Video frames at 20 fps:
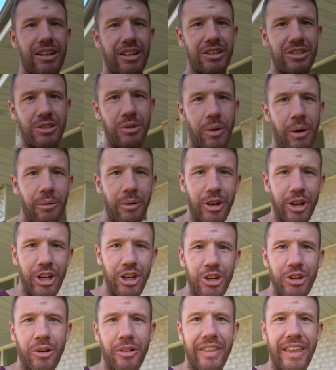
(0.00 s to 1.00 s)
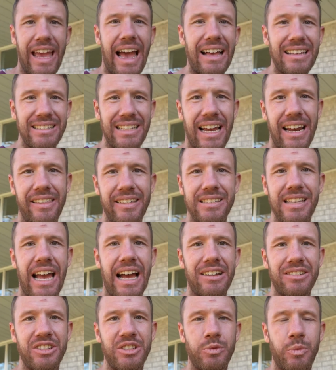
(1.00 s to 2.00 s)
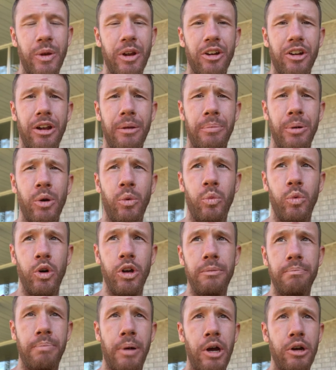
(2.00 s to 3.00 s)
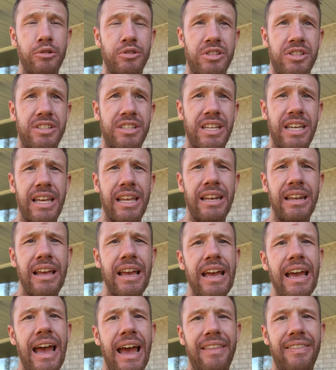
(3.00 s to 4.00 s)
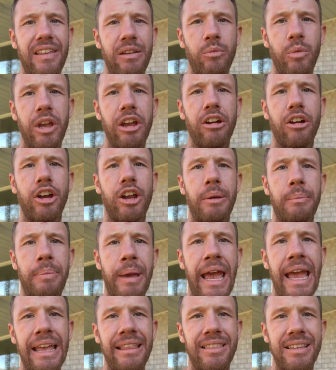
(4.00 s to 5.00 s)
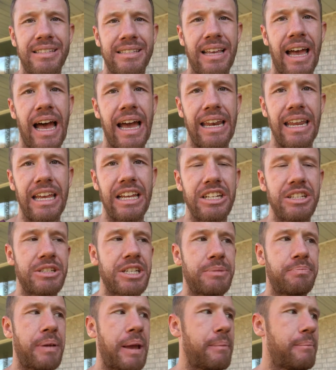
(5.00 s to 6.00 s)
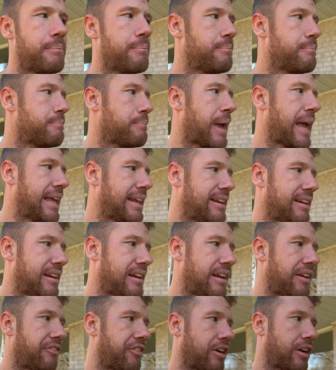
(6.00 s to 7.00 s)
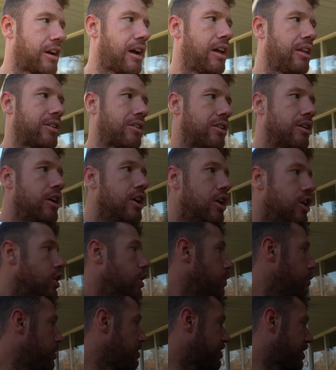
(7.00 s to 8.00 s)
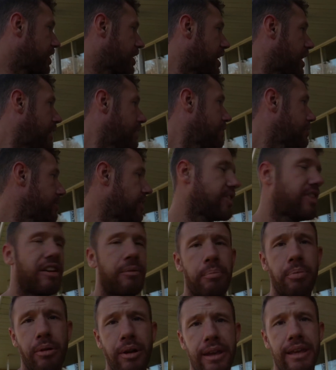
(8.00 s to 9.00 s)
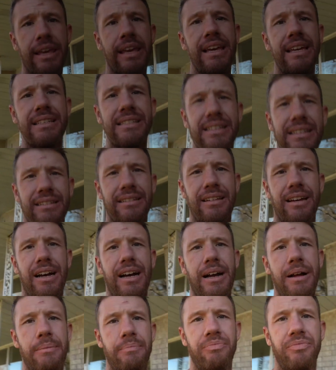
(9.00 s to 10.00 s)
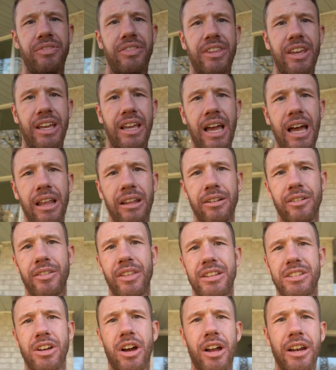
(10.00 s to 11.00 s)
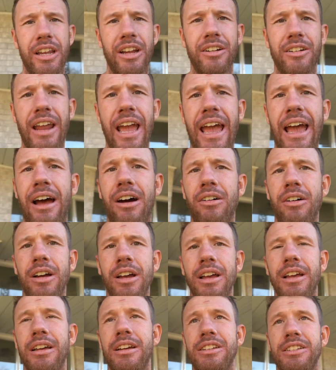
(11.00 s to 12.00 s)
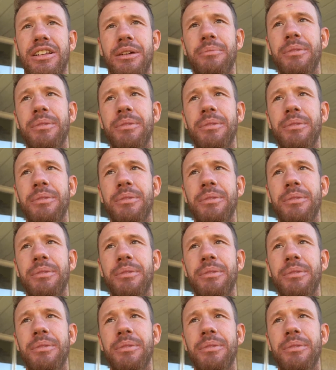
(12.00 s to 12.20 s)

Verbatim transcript: So what we're gonna do on the outside of this house is we are gonna put wood posts in and then we are gonna paint the siding and paint it a different color. With the color that the brick is, um, the color that's on here now, to